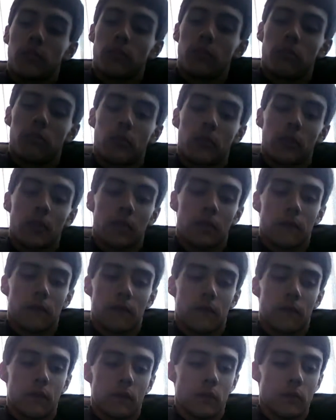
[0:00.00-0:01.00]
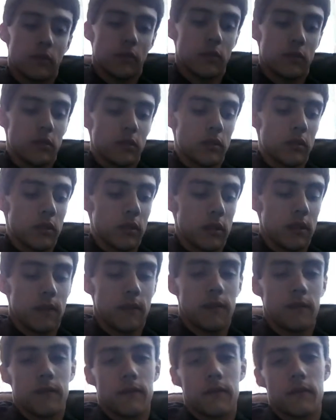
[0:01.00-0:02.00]
people get confused
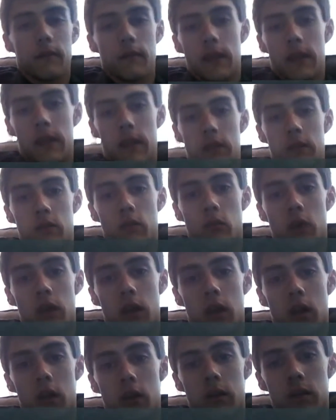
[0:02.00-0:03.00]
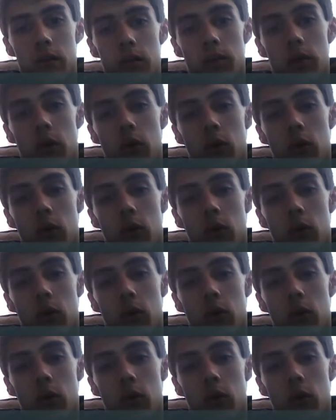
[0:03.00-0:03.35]
if about